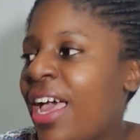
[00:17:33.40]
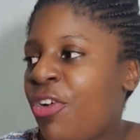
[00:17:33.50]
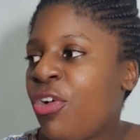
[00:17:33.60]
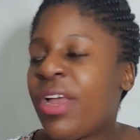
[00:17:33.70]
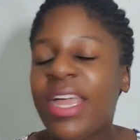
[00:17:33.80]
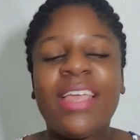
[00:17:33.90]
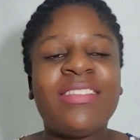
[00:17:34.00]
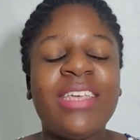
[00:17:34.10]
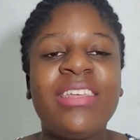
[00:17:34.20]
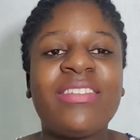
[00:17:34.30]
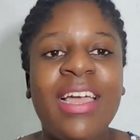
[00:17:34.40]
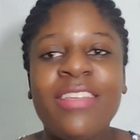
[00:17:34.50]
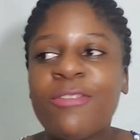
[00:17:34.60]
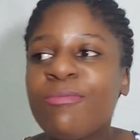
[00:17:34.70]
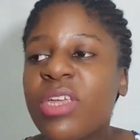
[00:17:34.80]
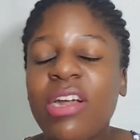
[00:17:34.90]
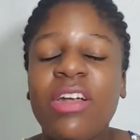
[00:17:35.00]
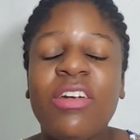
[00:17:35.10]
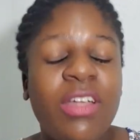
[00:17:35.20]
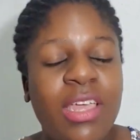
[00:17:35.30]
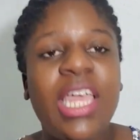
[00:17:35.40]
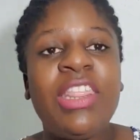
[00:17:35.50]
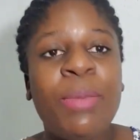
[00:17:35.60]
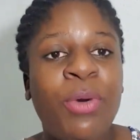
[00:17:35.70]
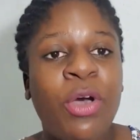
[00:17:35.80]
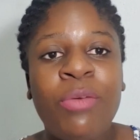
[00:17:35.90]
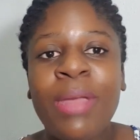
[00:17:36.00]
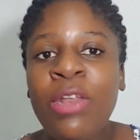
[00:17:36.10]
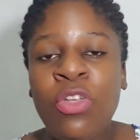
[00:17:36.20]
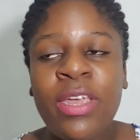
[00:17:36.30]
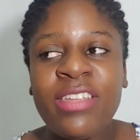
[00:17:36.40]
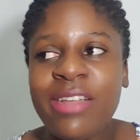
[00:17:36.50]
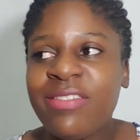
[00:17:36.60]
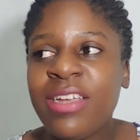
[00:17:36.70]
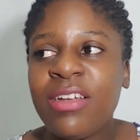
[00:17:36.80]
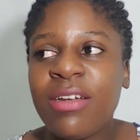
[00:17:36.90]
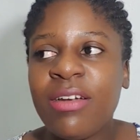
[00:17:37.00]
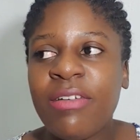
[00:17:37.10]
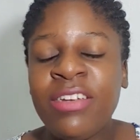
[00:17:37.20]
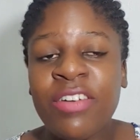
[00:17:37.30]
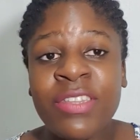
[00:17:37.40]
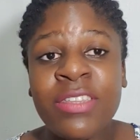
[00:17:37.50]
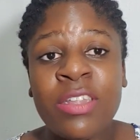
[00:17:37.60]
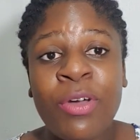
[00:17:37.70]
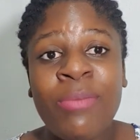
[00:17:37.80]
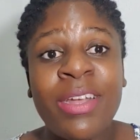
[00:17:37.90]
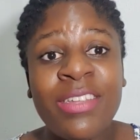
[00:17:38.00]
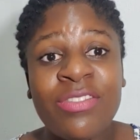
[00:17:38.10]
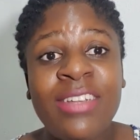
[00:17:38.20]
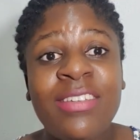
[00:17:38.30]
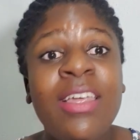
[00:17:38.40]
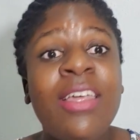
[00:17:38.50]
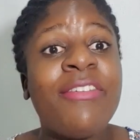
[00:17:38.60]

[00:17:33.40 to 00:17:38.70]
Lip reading: don't know what I can say this, guys. At the bottom, I know you guys like saying writing references at the bottom, right?